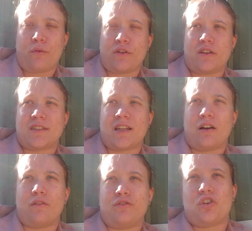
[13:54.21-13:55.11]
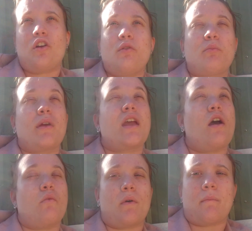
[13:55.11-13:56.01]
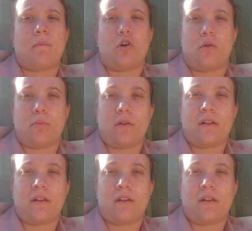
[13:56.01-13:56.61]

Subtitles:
for yourself. Don't be a wet mop.